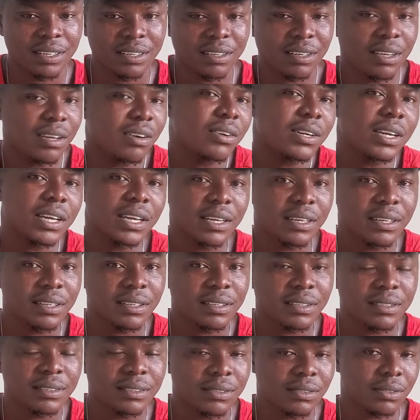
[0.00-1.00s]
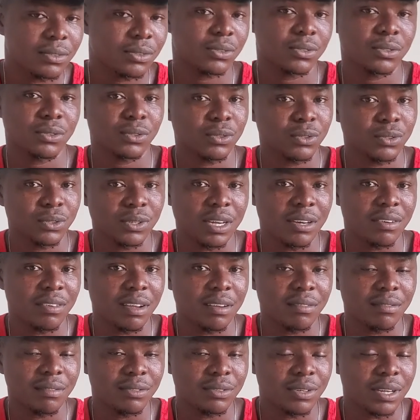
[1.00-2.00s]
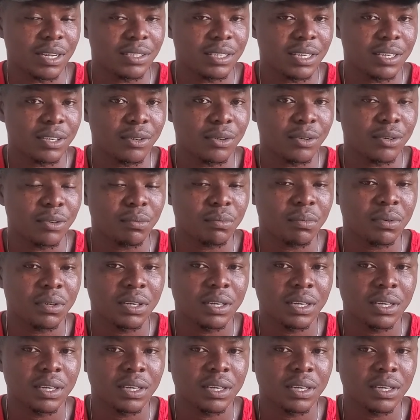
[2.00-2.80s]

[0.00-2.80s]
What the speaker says: I'm like, okay, so should I drive, should I take you home?